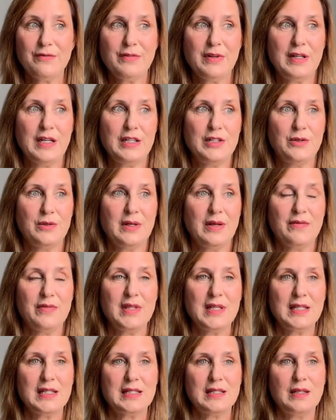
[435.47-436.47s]
and I don't have
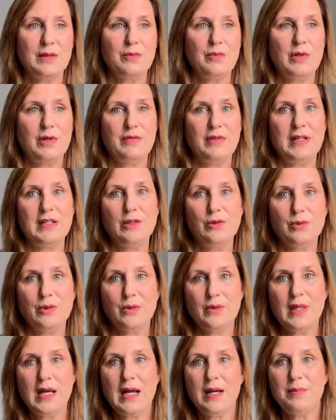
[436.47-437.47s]
this, and what if I don't know
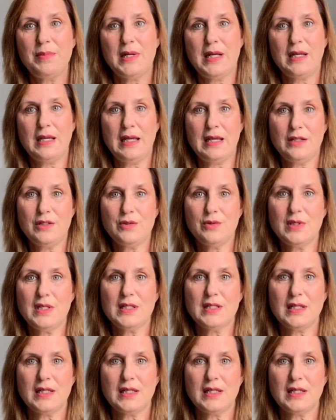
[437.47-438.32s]
that, but I can't do this,